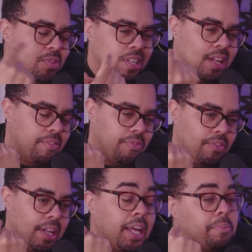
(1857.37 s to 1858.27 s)
Don't really like.
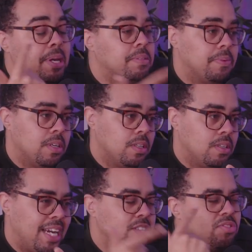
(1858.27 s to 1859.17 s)
I like
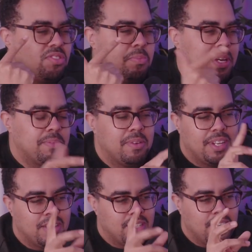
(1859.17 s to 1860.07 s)
baseball. I used to.
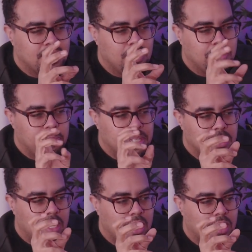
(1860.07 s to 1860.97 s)
Baseball now is not as good with the
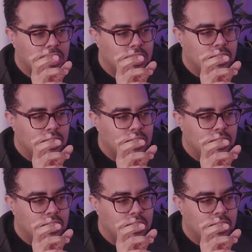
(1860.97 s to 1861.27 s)
pitch clock.